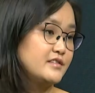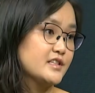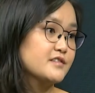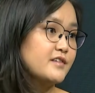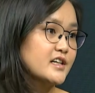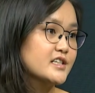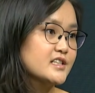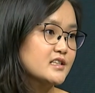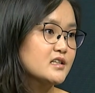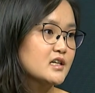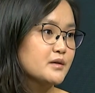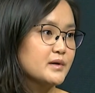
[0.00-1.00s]
this function,
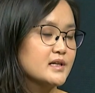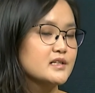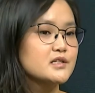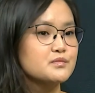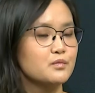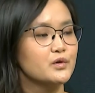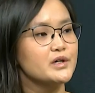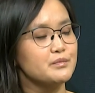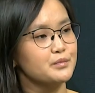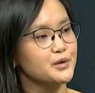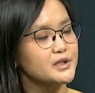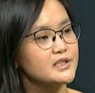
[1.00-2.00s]
but it is more
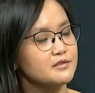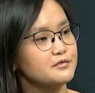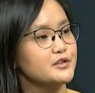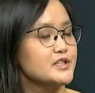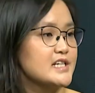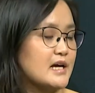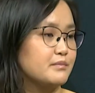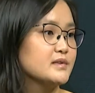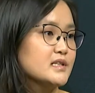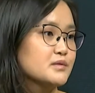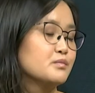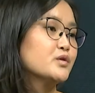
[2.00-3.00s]
important for
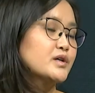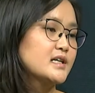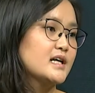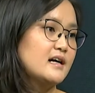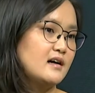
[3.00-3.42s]
Japanese, more